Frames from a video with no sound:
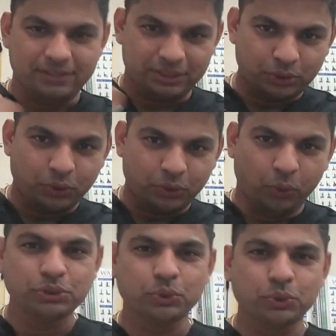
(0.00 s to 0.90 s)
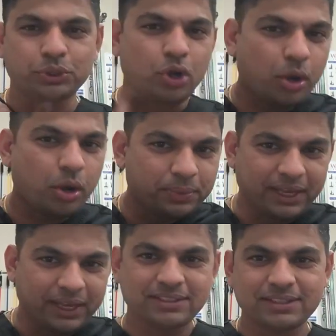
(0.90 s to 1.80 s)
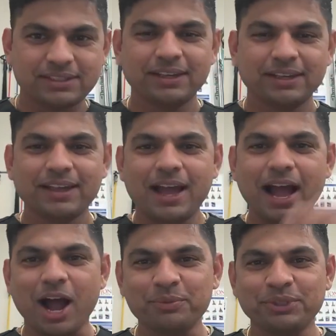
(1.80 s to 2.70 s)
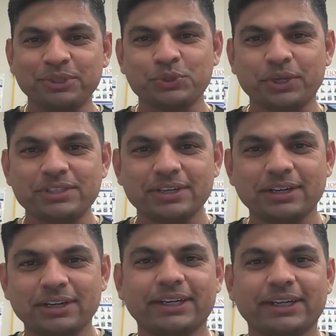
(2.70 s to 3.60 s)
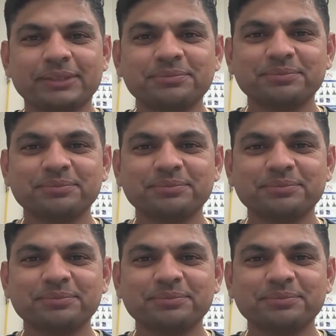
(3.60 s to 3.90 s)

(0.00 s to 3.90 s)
in the whole shoulder complex, how many joints are there?